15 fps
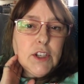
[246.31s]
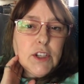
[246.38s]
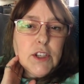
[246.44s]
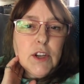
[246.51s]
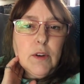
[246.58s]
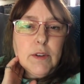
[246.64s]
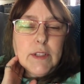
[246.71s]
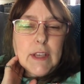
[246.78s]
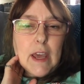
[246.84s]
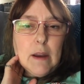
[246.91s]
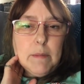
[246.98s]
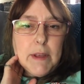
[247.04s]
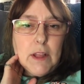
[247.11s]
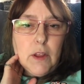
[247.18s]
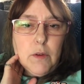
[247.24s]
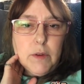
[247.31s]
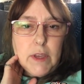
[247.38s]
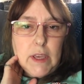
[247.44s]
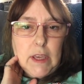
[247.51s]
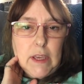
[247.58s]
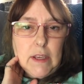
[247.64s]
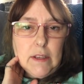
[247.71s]
just know it's got to be low
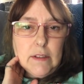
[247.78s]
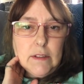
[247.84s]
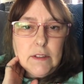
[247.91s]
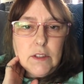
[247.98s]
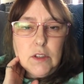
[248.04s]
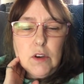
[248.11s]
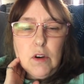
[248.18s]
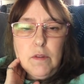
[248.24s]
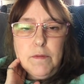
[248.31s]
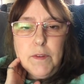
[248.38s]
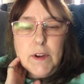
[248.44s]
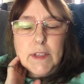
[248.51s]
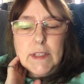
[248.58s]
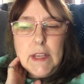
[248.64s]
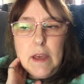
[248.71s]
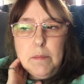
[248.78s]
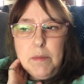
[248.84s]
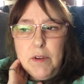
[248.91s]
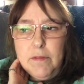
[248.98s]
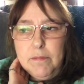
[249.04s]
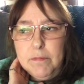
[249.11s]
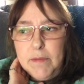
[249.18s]
key so for
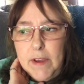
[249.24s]
example if,